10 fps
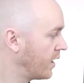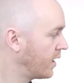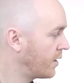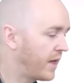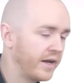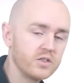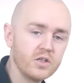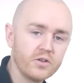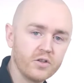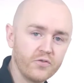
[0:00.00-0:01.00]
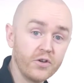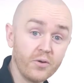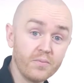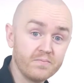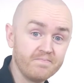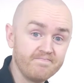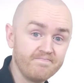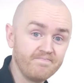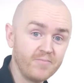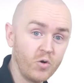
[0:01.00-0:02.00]
That is not the fear,
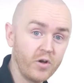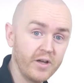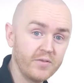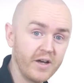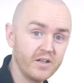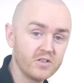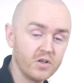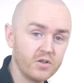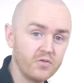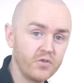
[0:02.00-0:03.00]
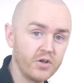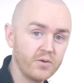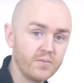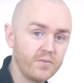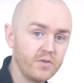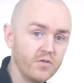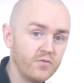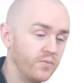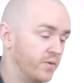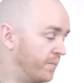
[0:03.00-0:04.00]
okay? That is not the fear.
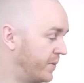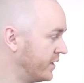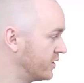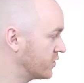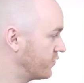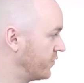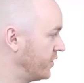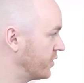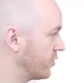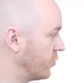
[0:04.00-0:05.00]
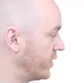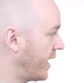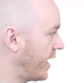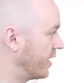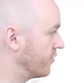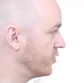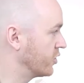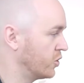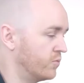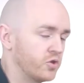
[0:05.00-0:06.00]
The biggest fear we have when it
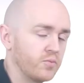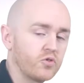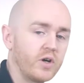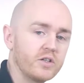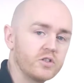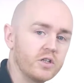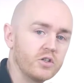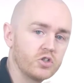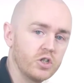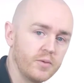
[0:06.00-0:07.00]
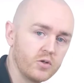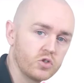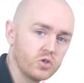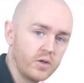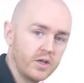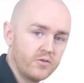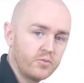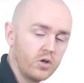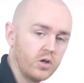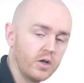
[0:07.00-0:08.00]
comes to procrastination about some kind of
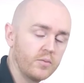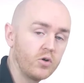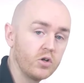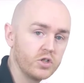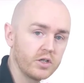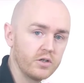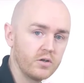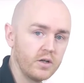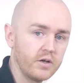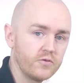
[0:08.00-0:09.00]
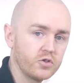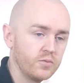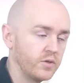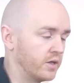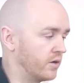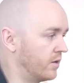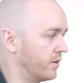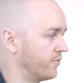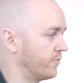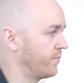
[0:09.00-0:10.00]
a project in our life or something in our
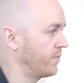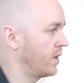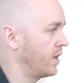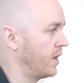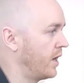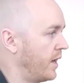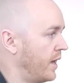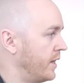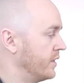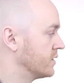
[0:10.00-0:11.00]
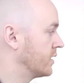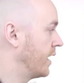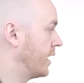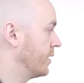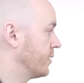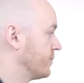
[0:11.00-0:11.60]
life is that